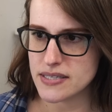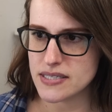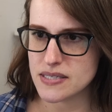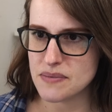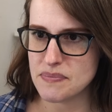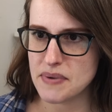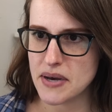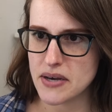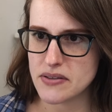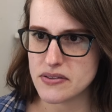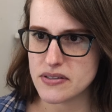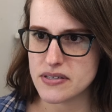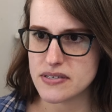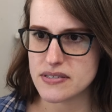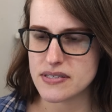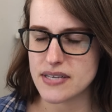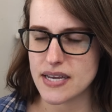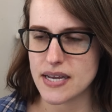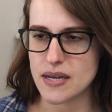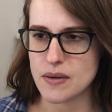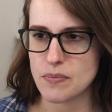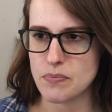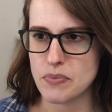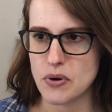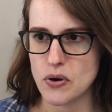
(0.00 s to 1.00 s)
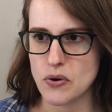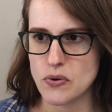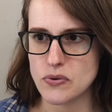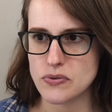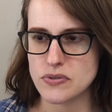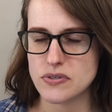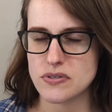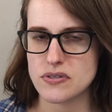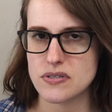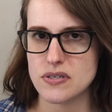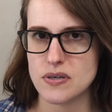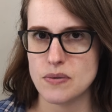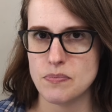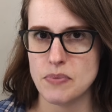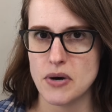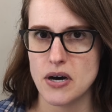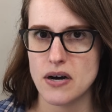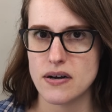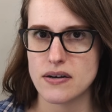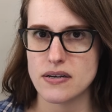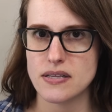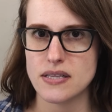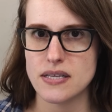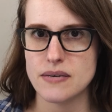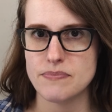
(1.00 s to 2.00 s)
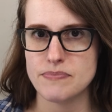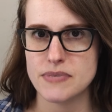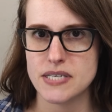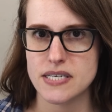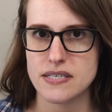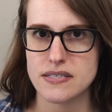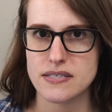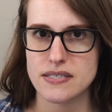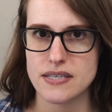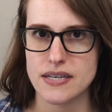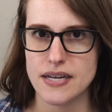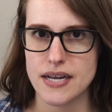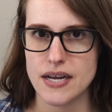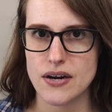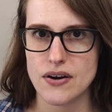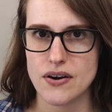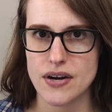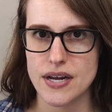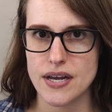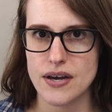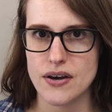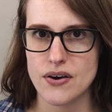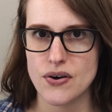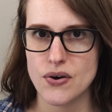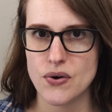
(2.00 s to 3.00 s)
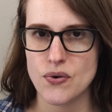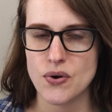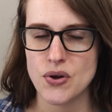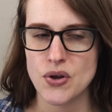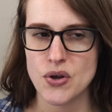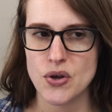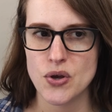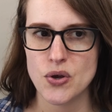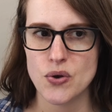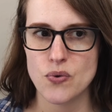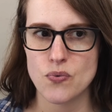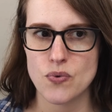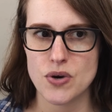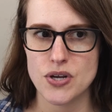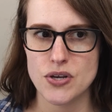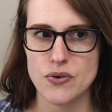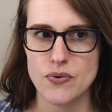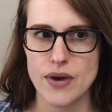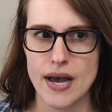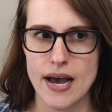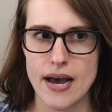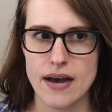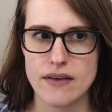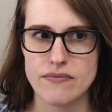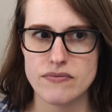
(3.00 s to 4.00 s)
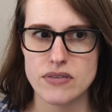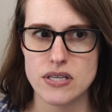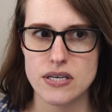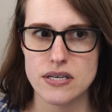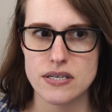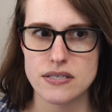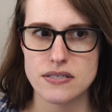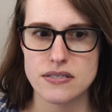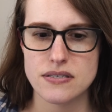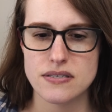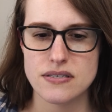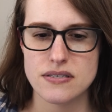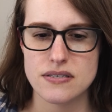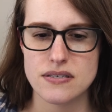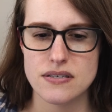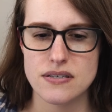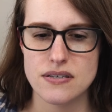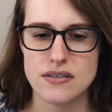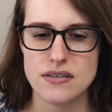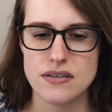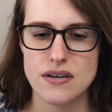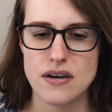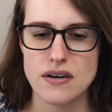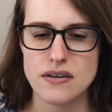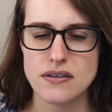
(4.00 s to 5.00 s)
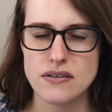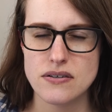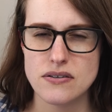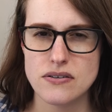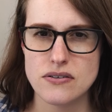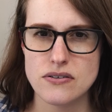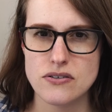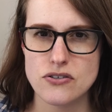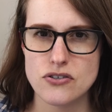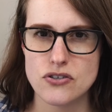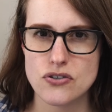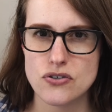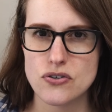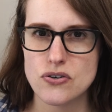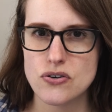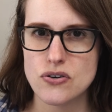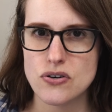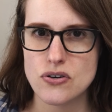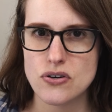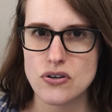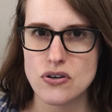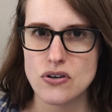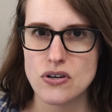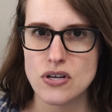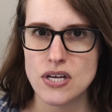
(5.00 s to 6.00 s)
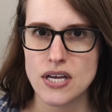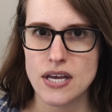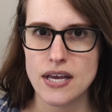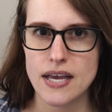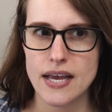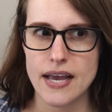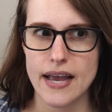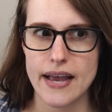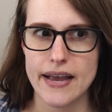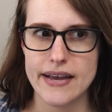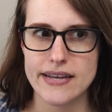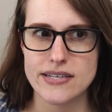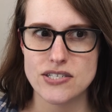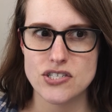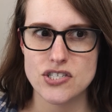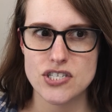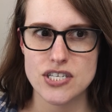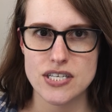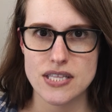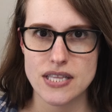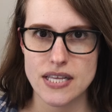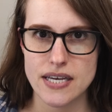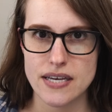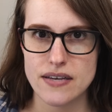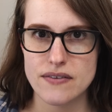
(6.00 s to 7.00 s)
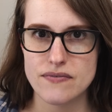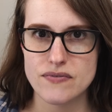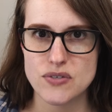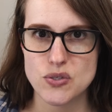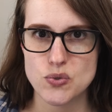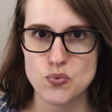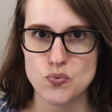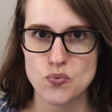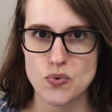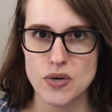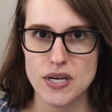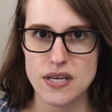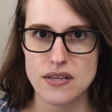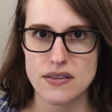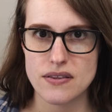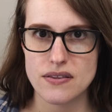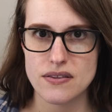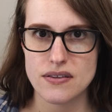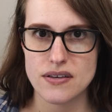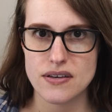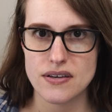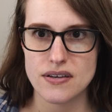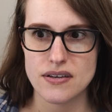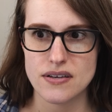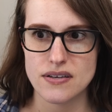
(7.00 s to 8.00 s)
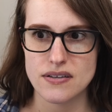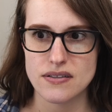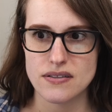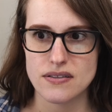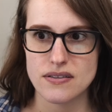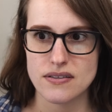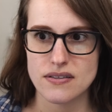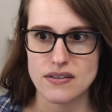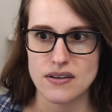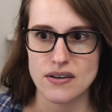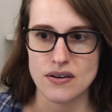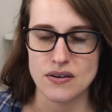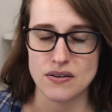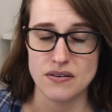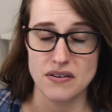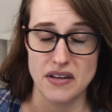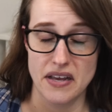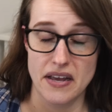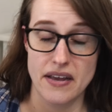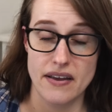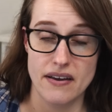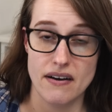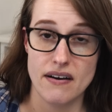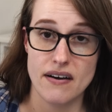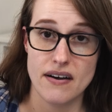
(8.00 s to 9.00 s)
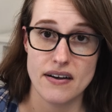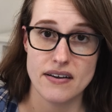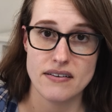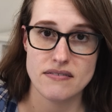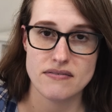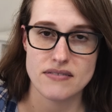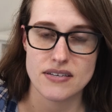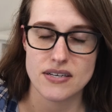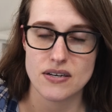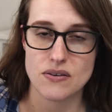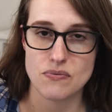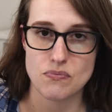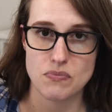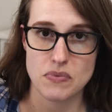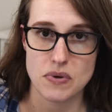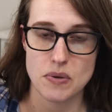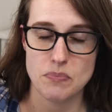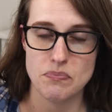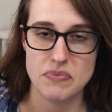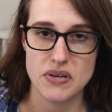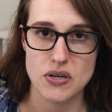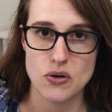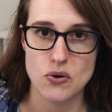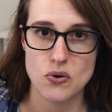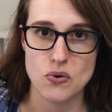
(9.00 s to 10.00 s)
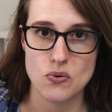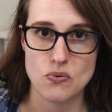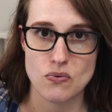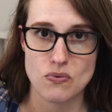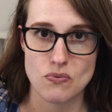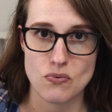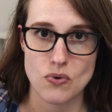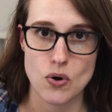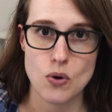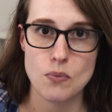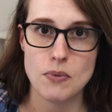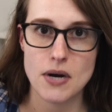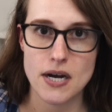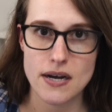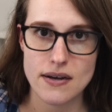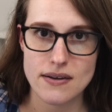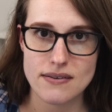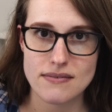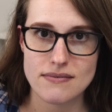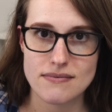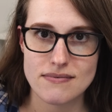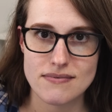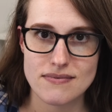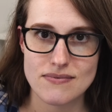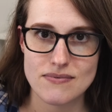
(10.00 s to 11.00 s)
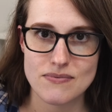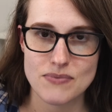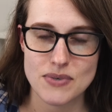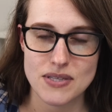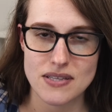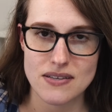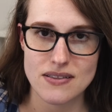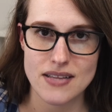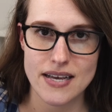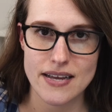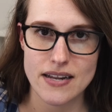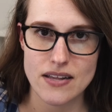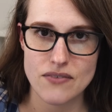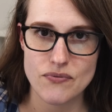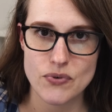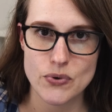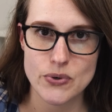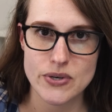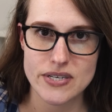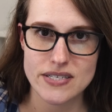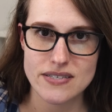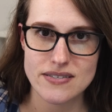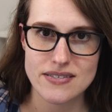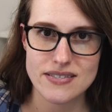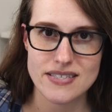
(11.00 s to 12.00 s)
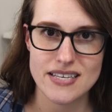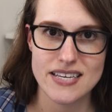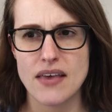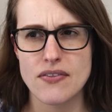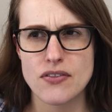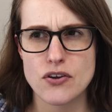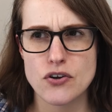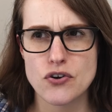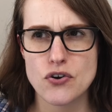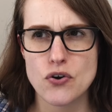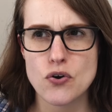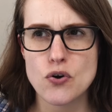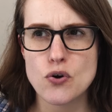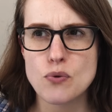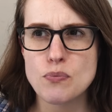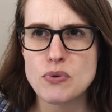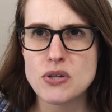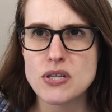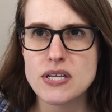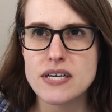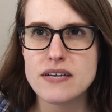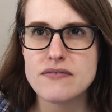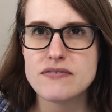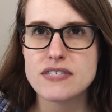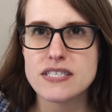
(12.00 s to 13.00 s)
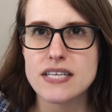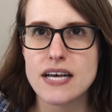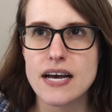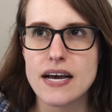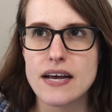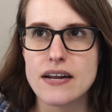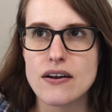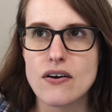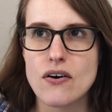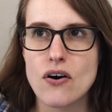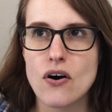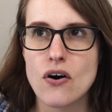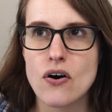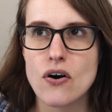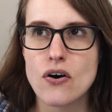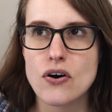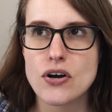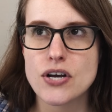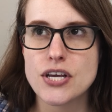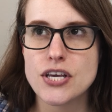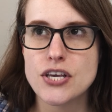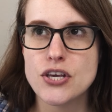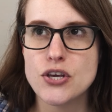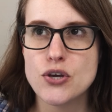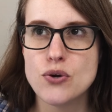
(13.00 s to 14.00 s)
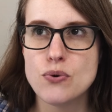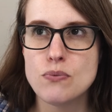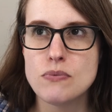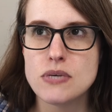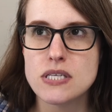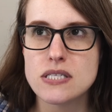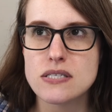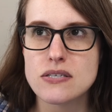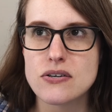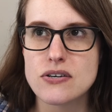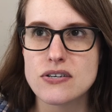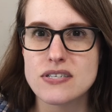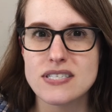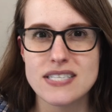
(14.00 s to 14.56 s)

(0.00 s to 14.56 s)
it's about this like post apocalyptic scenario where you have this young girl and she lives with uh, a, an AI, like a, a big old robot with a lady voice. And the girl believes that all humans are